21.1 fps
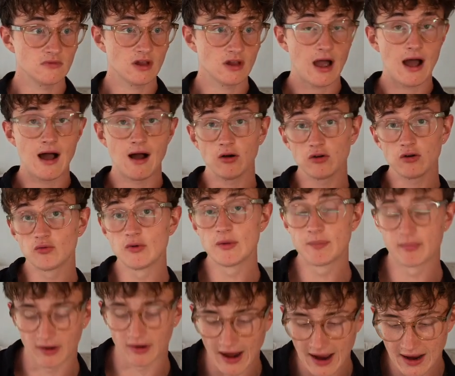how do we
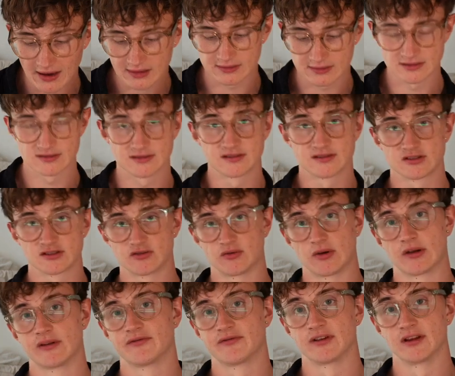practice the
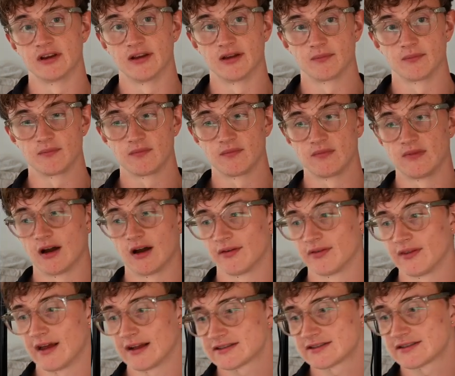swing feeling? Now
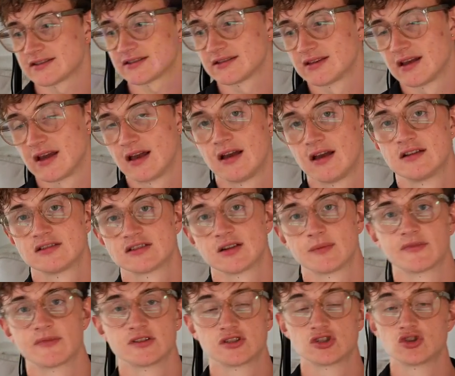that's
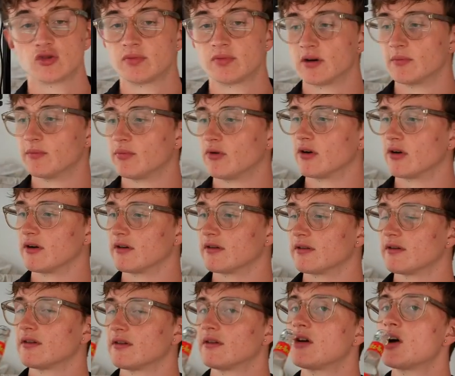something super important,